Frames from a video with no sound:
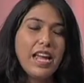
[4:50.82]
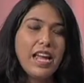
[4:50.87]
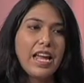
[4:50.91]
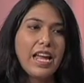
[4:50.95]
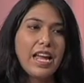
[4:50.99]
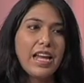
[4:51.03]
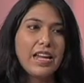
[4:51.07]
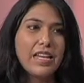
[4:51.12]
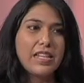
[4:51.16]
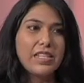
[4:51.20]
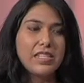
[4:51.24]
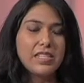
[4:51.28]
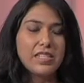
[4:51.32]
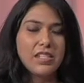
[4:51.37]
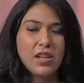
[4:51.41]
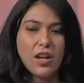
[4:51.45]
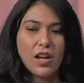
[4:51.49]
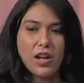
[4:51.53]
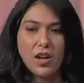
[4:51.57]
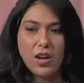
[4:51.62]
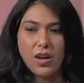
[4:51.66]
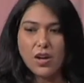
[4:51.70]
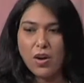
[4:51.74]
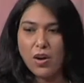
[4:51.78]
And
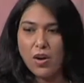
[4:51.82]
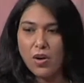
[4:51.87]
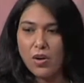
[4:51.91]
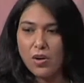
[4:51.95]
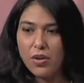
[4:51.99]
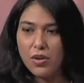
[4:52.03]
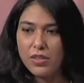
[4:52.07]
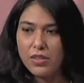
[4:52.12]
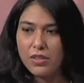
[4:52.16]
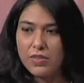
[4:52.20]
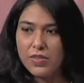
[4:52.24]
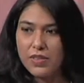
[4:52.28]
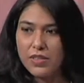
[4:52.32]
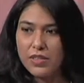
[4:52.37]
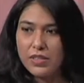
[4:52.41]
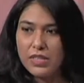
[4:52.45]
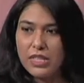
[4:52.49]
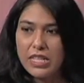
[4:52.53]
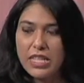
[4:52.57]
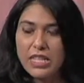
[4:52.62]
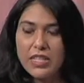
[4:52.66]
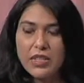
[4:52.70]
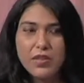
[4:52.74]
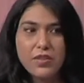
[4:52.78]
uh, all of the
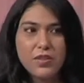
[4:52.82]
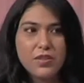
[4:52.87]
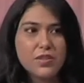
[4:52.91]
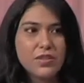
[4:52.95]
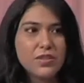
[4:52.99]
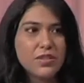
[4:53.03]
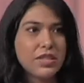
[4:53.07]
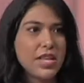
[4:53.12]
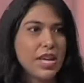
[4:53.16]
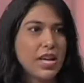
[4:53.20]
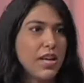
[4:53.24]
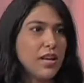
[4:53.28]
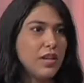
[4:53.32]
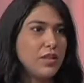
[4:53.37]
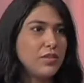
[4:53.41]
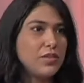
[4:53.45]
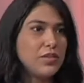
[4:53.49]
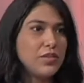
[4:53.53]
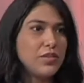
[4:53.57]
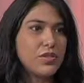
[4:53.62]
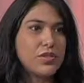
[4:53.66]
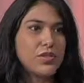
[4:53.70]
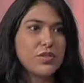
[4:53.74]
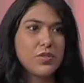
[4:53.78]
leaders, the
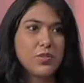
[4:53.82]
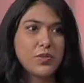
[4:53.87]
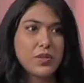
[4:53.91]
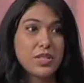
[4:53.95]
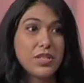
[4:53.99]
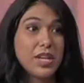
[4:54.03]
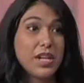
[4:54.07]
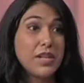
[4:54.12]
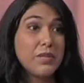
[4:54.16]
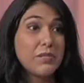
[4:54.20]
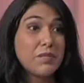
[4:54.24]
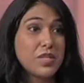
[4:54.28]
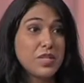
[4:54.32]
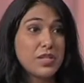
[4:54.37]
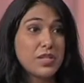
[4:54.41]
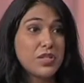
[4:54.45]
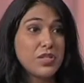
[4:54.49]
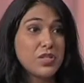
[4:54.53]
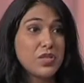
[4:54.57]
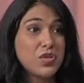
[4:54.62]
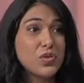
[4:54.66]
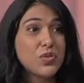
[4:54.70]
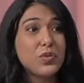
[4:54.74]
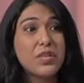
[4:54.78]
elders, would come to
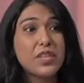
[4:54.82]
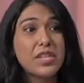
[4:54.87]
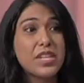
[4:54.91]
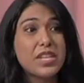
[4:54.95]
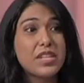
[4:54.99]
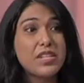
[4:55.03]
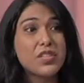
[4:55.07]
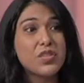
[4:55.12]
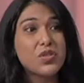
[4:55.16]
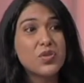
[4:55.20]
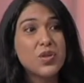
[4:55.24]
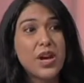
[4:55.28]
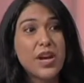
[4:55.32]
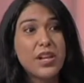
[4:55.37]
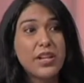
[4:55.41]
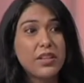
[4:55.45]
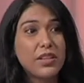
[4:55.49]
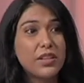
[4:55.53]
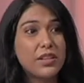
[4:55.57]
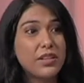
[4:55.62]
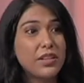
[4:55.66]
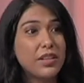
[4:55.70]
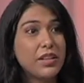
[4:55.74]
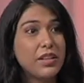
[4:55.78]
this tree and try
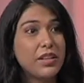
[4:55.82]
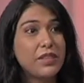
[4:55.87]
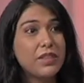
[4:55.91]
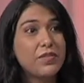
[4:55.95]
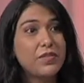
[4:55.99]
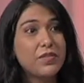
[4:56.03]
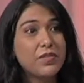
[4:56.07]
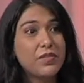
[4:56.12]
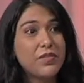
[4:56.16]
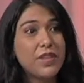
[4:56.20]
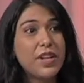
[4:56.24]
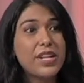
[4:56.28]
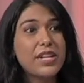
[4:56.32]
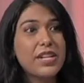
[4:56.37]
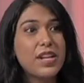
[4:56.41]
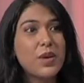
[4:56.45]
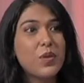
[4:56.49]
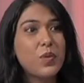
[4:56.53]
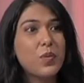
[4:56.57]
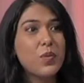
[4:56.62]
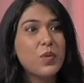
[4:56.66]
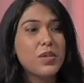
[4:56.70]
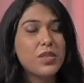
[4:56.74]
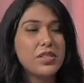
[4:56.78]
to find
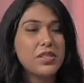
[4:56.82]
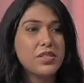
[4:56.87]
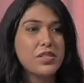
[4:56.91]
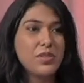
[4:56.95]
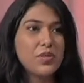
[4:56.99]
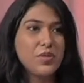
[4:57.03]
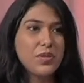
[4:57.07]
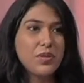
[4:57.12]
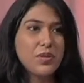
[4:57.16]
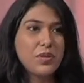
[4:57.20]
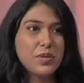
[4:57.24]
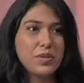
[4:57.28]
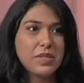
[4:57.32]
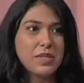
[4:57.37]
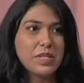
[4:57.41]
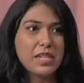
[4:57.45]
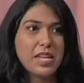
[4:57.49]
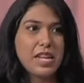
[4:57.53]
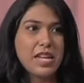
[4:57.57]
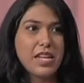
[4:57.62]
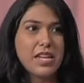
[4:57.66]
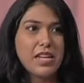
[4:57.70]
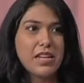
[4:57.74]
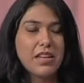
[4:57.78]
out what this tree was
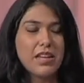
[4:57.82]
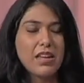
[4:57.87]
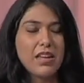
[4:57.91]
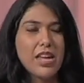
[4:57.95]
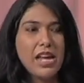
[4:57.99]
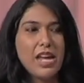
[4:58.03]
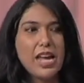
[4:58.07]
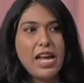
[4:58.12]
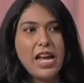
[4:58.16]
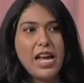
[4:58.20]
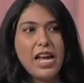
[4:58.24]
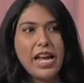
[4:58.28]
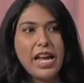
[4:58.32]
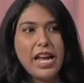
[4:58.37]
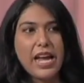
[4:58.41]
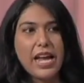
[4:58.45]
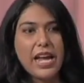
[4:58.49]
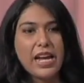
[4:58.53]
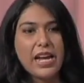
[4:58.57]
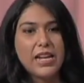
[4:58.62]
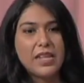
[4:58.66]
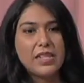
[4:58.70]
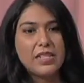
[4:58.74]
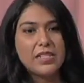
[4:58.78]
saying.
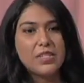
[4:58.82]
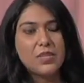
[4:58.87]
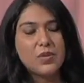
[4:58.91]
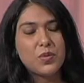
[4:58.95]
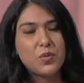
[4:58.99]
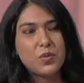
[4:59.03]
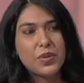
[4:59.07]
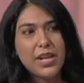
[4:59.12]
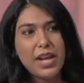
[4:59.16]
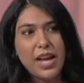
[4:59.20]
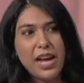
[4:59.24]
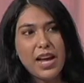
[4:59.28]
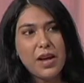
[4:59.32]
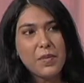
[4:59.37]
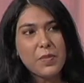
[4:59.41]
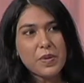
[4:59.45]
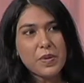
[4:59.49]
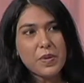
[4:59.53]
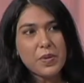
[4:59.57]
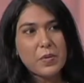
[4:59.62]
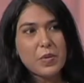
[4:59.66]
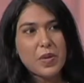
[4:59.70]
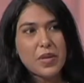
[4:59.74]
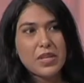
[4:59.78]
And what
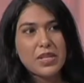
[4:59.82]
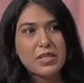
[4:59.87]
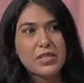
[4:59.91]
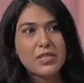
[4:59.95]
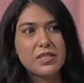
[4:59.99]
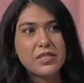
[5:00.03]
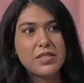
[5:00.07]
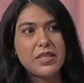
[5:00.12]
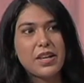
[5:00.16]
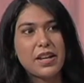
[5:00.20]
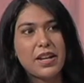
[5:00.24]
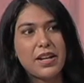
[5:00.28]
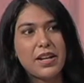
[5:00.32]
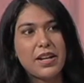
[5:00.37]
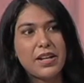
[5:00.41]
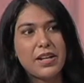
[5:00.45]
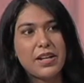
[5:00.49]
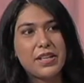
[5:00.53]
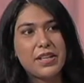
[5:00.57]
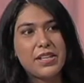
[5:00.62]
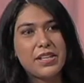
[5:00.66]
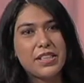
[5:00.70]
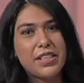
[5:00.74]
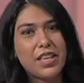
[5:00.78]
happened was
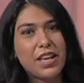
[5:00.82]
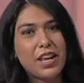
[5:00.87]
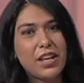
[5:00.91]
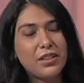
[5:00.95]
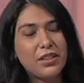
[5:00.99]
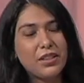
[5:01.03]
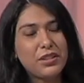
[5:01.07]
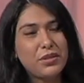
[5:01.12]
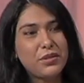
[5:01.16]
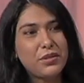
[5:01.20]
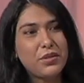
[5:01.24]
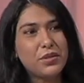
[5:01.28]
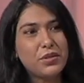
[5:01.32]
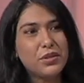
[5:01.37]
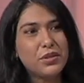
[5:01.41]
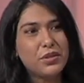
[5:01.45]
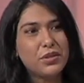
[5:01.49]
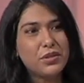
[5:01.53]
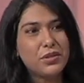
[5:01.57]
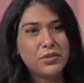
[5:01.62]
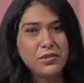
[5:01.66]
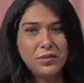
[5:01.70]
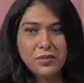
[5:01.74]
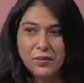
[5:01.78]
uh, a little
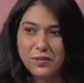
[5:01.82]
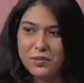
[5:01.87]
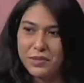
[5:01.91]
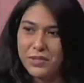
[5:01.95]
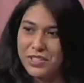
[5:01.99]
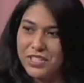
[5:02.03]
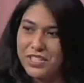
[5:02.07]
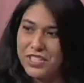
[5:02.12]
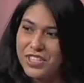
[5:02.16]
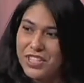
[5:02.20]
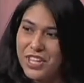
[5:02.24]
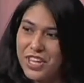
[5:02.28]
girl was